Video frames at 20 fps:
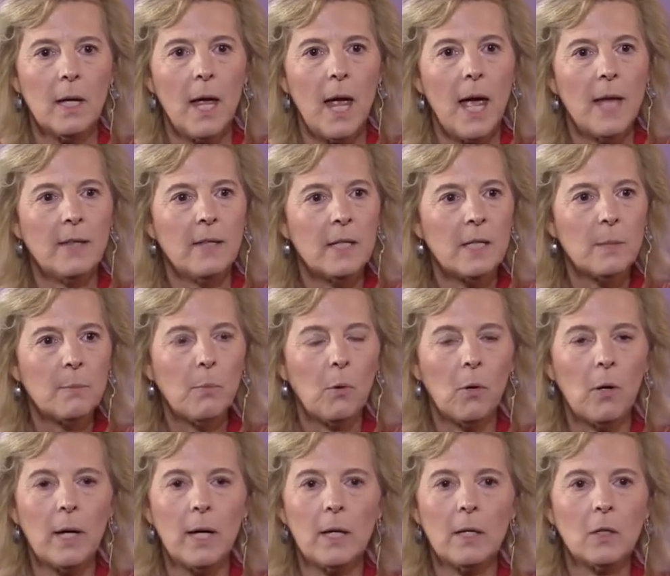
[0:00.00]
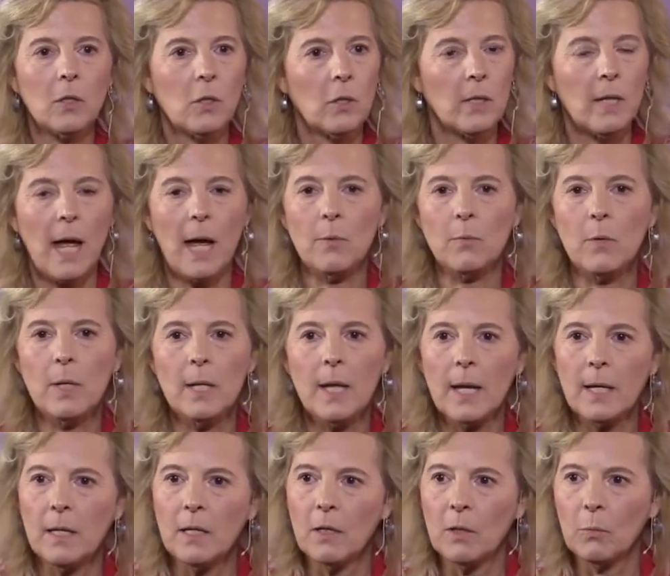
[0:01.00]
And this boy could not read
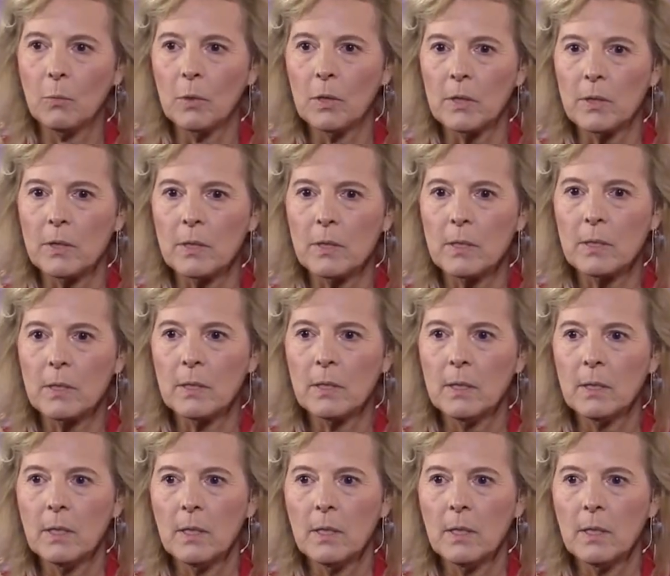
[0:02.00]
any of the words